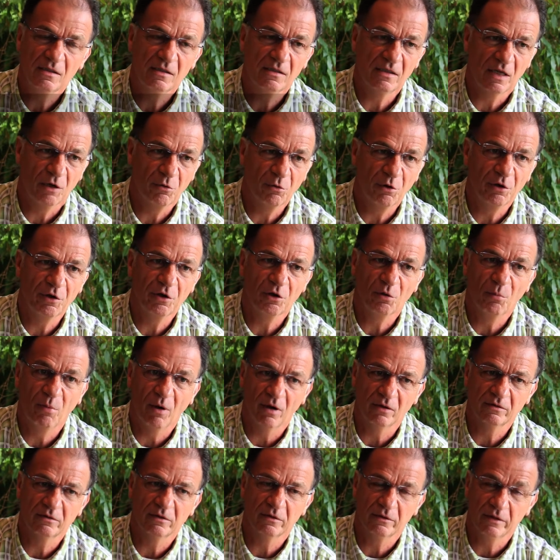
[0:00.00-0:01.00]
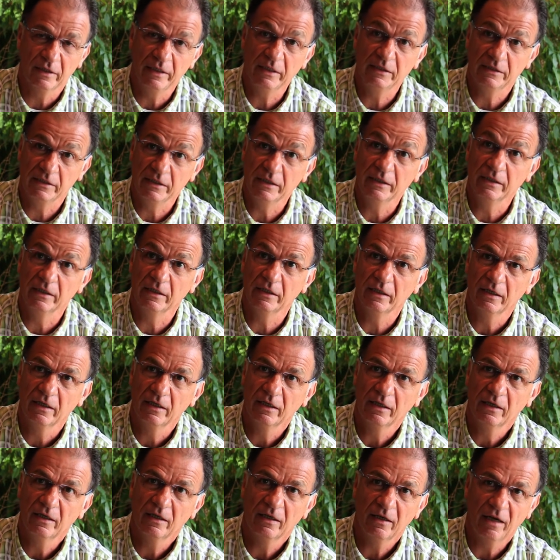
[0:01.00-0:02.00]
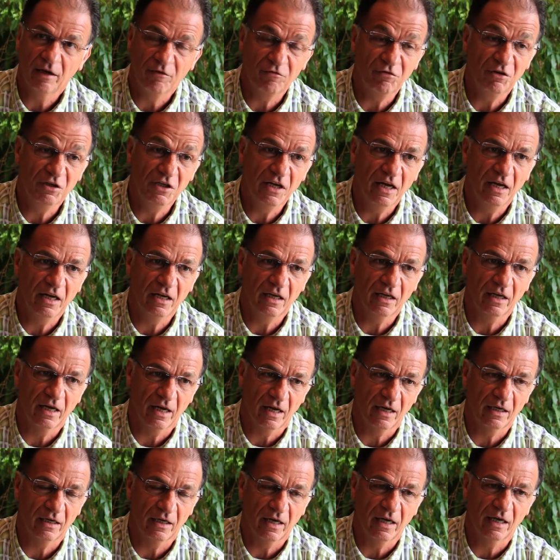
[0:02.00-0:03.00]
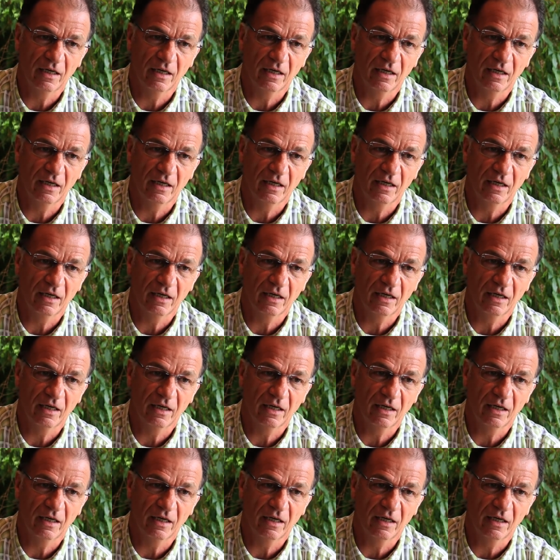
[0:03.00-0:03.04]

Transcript: They worry about eating every day and,